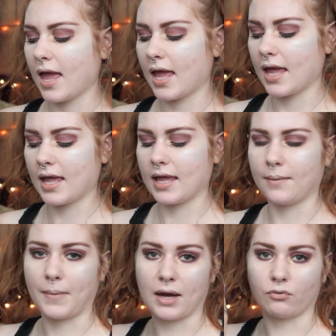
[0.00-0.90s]

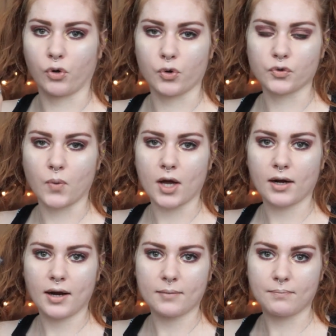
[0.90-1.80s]
my rose
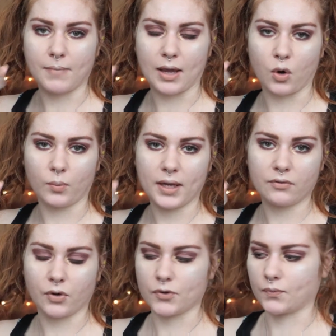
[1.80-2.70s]
water, my homemade
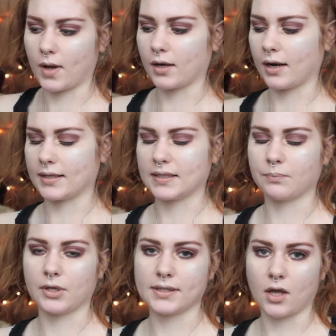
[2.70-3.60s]
rose water, and
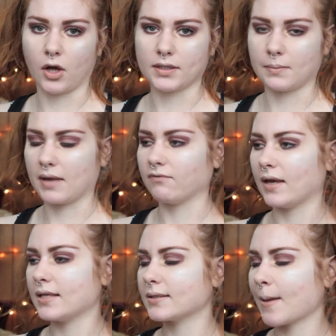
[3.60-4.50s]
spritz it onto my
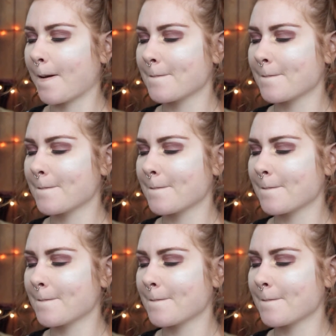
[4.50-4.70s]
face.